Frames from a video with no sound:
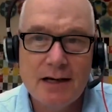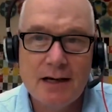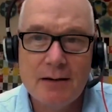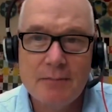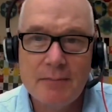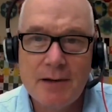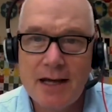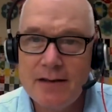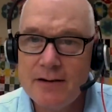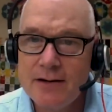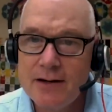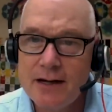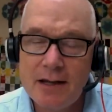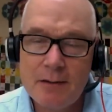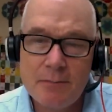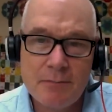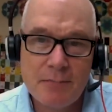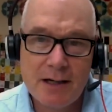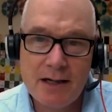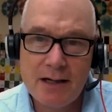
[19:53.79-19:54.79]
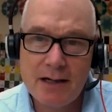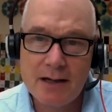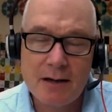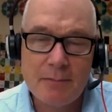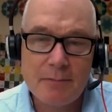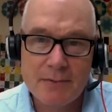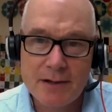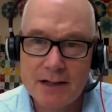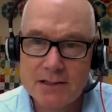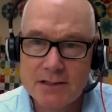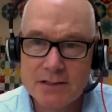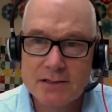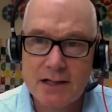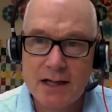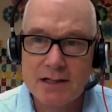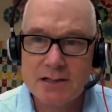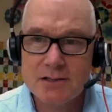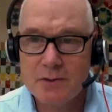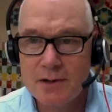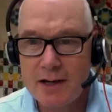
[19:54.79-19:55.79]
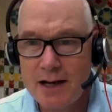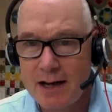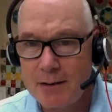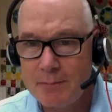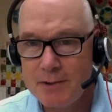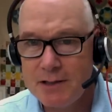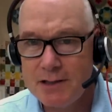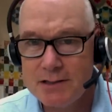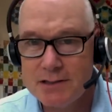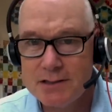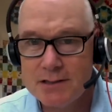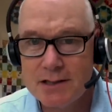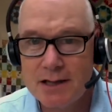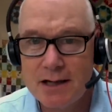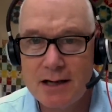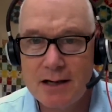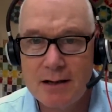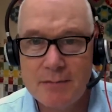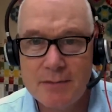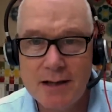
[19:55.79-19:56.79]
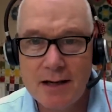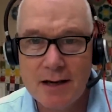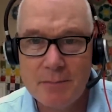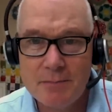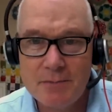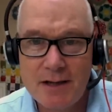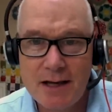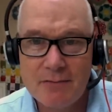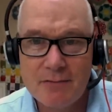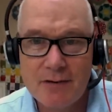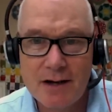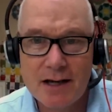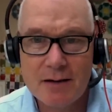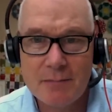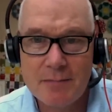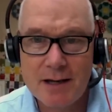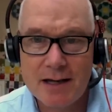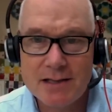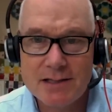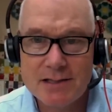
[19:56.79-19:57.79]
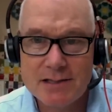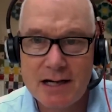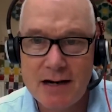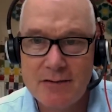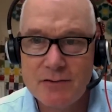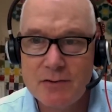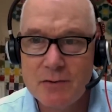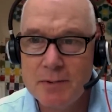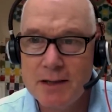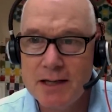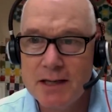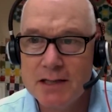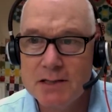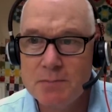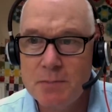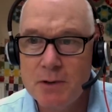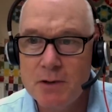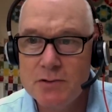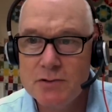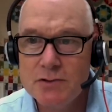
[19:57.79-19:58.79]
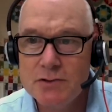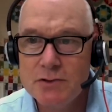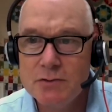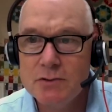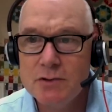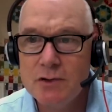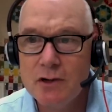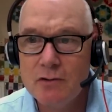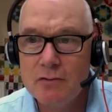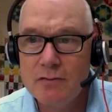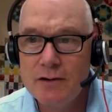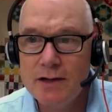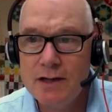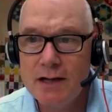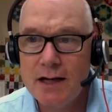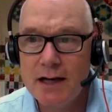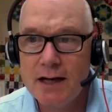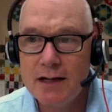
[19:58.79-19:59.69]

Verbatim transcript: Um, and they're getting beat up. That's, that's what happens. Um, the update recommends that after being exposed to COVID